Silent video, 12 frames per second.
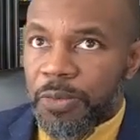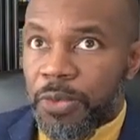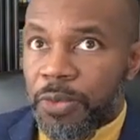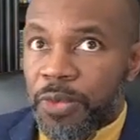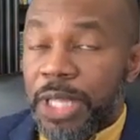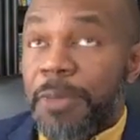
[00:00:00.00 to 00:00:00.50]

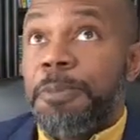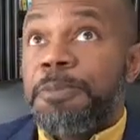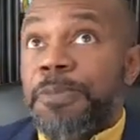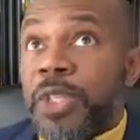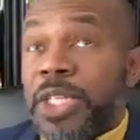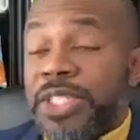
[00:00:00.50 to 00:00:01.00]
really
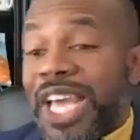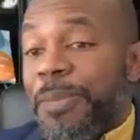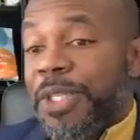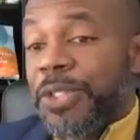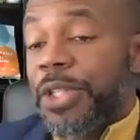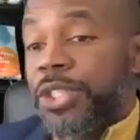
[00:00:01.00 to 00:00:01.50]
tap
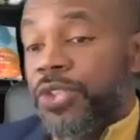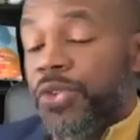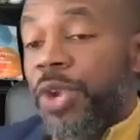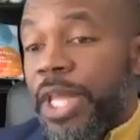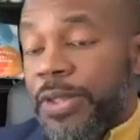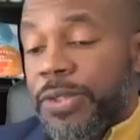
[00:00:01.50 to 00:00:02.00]
into the
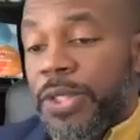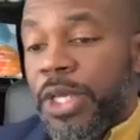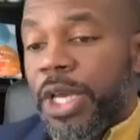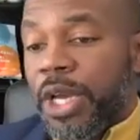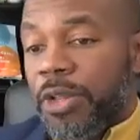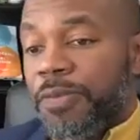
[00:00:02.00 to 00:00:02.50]
strengths
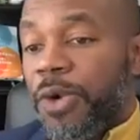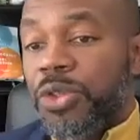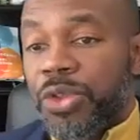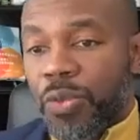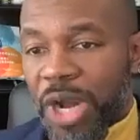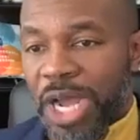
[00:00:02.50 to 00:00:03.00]
of the
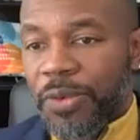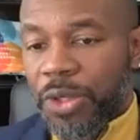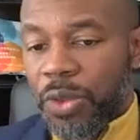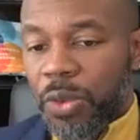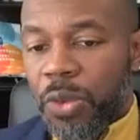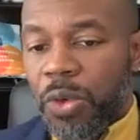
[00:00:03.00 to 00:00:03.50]
folks around
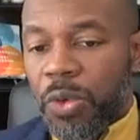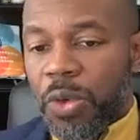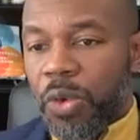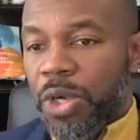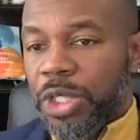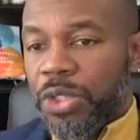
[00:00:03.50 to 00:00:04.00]
you who are
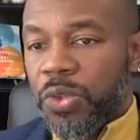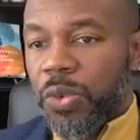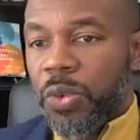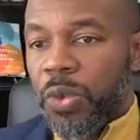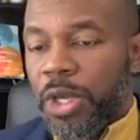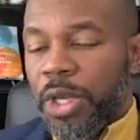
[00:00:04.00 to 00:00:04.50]
going
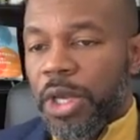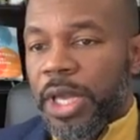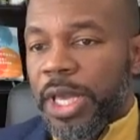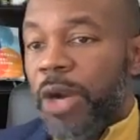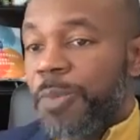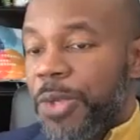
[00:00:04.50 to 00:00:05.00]
to
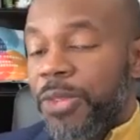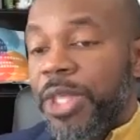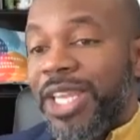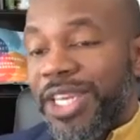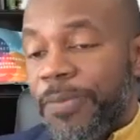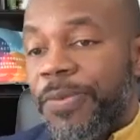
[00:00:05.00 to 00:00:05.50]
help you
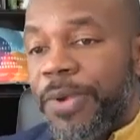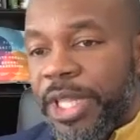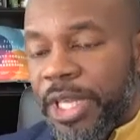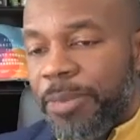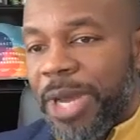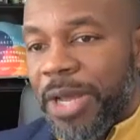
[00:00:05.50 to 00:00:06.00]
think
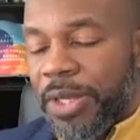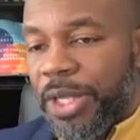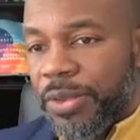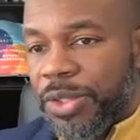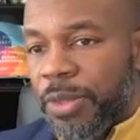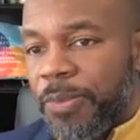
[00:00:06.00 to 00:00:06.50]
differently about
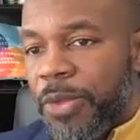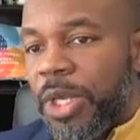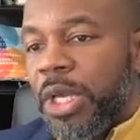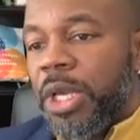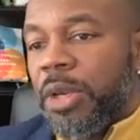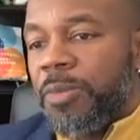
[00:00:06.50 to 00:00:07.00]
leadership.
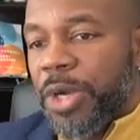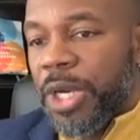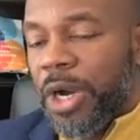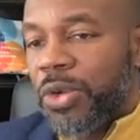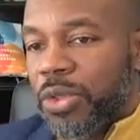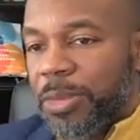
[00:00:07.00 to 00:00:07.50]
But
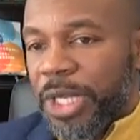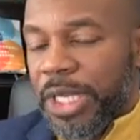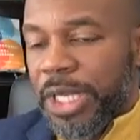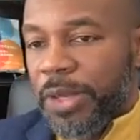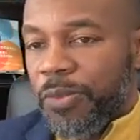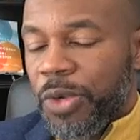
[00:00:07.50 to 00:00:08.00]

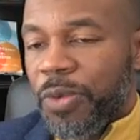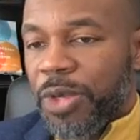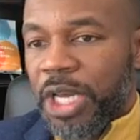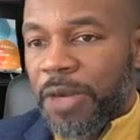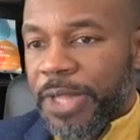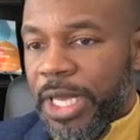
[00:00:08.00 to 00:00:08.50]
ultimately, we would
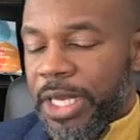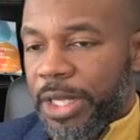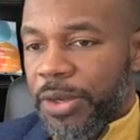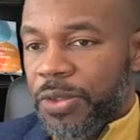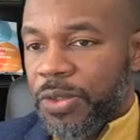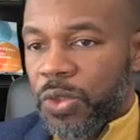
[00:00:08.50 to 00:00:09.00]
love for that
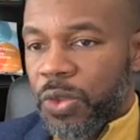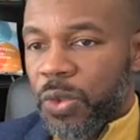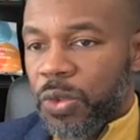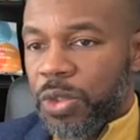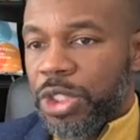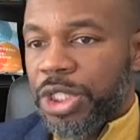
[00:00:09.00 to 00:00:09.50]
leader
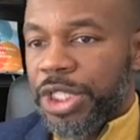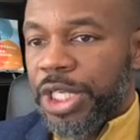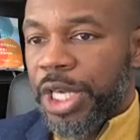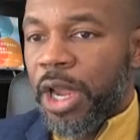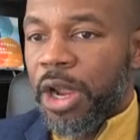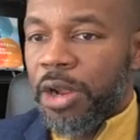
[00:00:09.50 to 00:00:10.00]
to
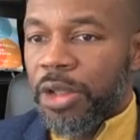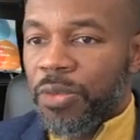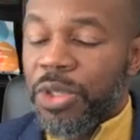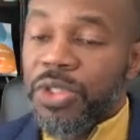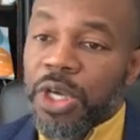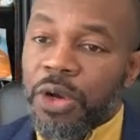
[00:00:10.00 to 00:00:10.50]
share the
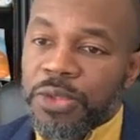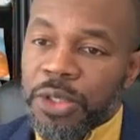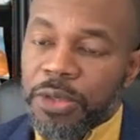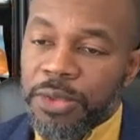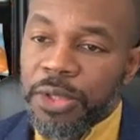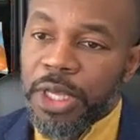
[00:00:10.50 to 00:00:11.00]
results
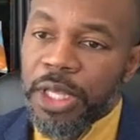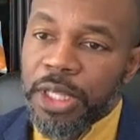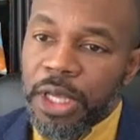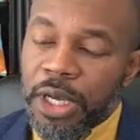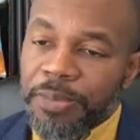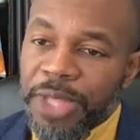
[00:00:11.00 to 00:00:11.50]
of
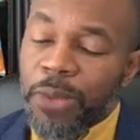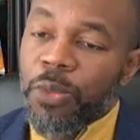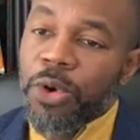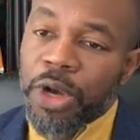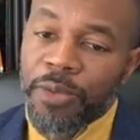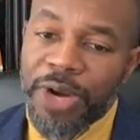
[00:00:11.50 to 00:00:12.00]
that
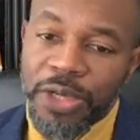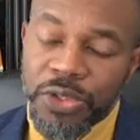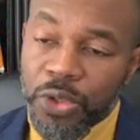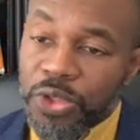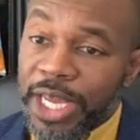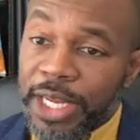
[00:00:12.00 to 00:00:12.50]
work around
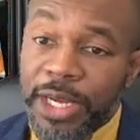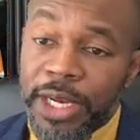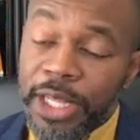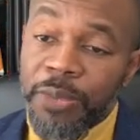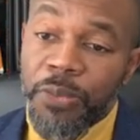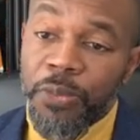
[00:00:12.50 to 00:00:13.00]
social
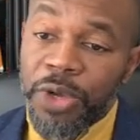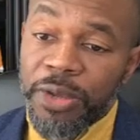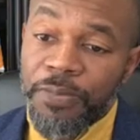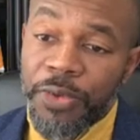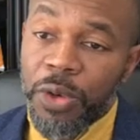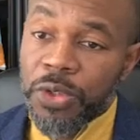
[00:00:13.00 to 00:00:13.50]
identity
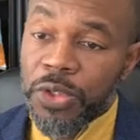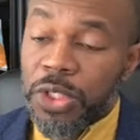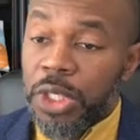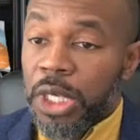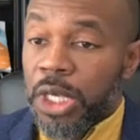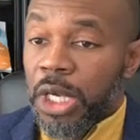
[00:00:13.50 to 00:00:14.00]
with folks
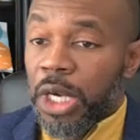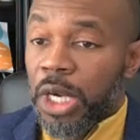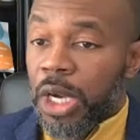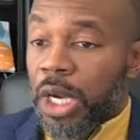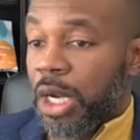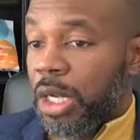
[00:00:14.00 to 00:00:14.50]

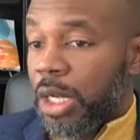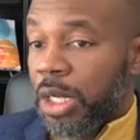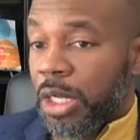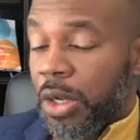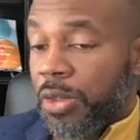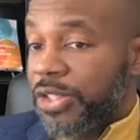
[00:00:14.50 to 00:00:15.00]

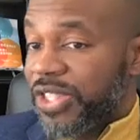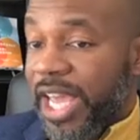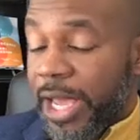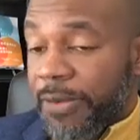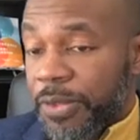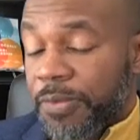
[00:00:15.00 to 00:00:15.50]
on the
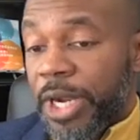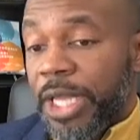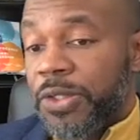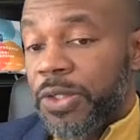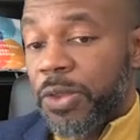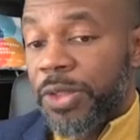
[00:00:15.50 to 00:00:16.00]
staff,
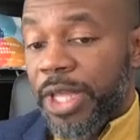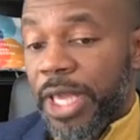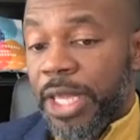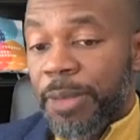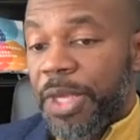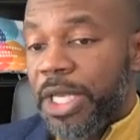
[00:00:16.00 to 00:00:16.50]
right? So they
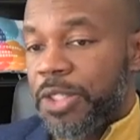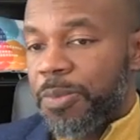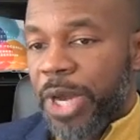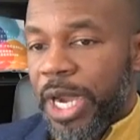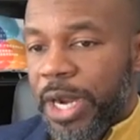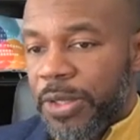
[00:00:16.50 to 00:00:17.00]
can be
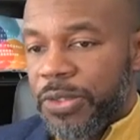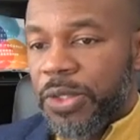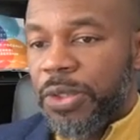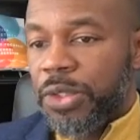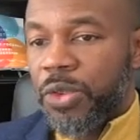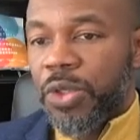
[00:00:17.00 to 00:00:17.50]
inspired
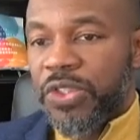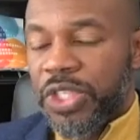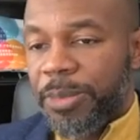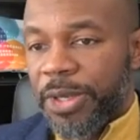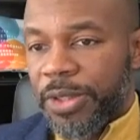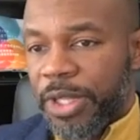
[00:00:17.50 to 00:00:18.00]
to do a
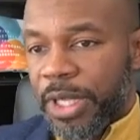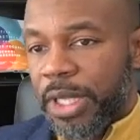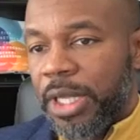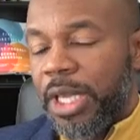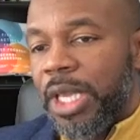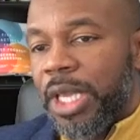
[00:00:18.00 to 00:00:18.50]
similar thing.
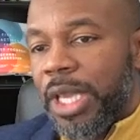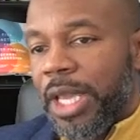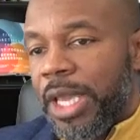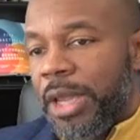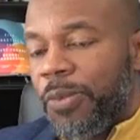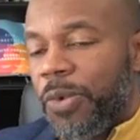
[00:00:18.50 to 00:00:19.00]

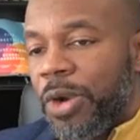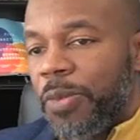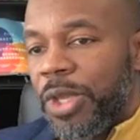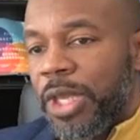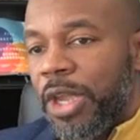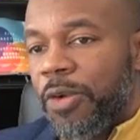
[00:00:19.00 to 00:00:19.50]
And what
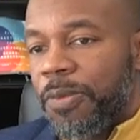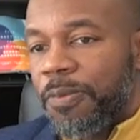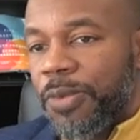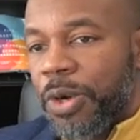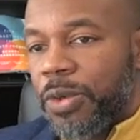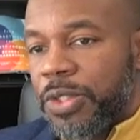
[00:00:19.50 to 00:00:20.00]
we hear from
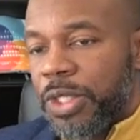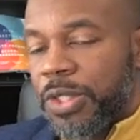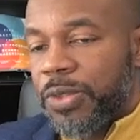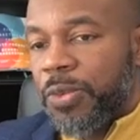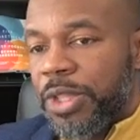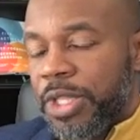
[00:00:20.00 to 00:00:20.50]
folks
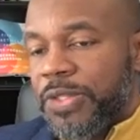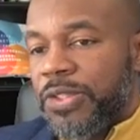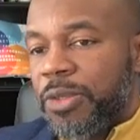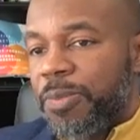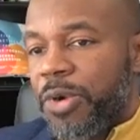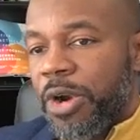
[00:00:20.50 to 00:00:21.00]
is this
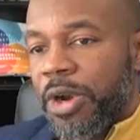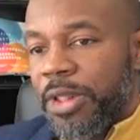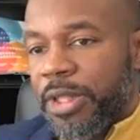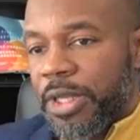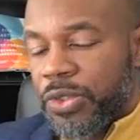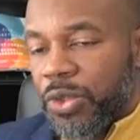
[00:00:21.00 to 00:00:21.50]
is a part of
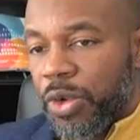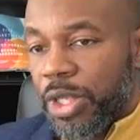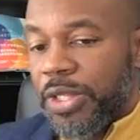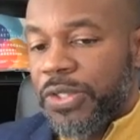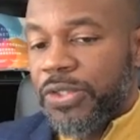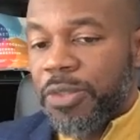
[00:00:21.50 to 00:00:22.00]
their story.
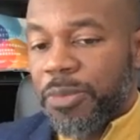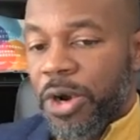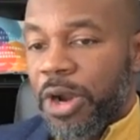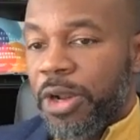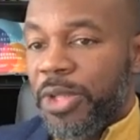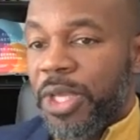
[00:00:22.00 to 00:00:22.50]
This is a
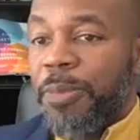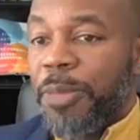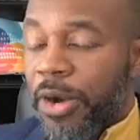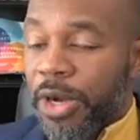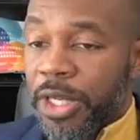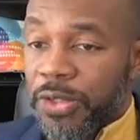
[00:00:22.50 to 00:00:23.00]
part of the
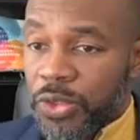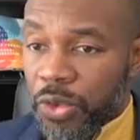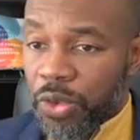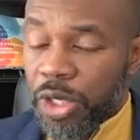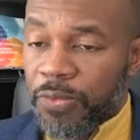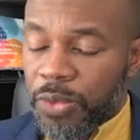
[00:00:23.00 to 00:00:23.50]
American
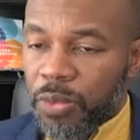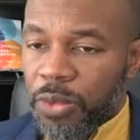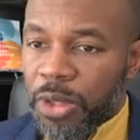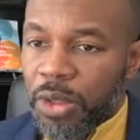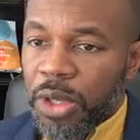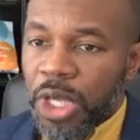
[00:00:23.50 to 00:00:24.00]
story, if you
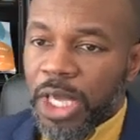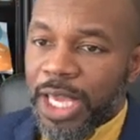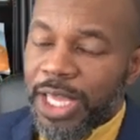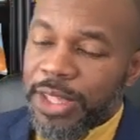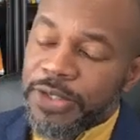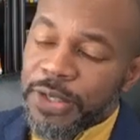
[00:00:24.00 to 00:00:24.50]
will.
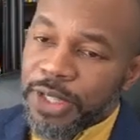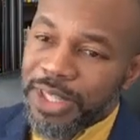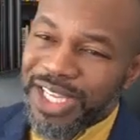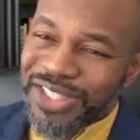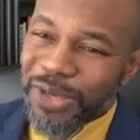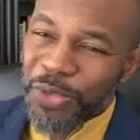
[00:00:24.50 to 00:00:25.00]
And these are the
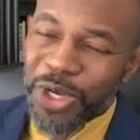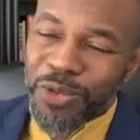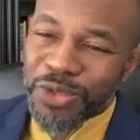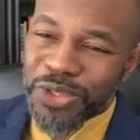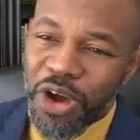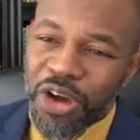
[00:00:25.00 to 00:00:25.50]
things that we
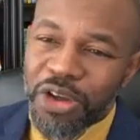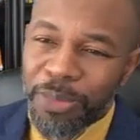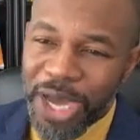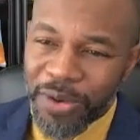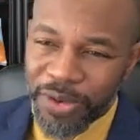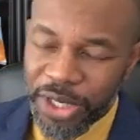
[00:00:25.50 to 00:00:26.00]
don't talk
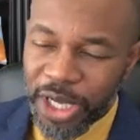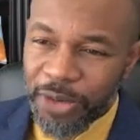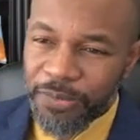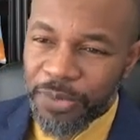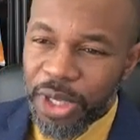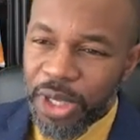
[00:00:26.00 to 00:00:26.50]
about enough,